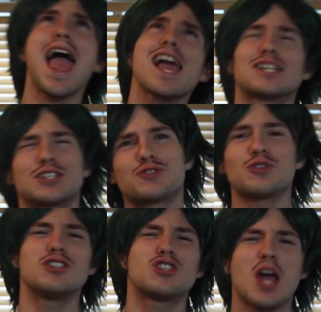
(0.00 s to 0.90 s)

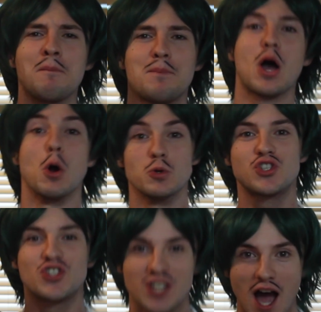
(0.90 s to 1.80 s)
extra jumbo
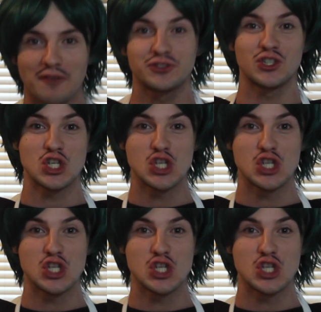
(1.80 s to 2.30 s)
stuffed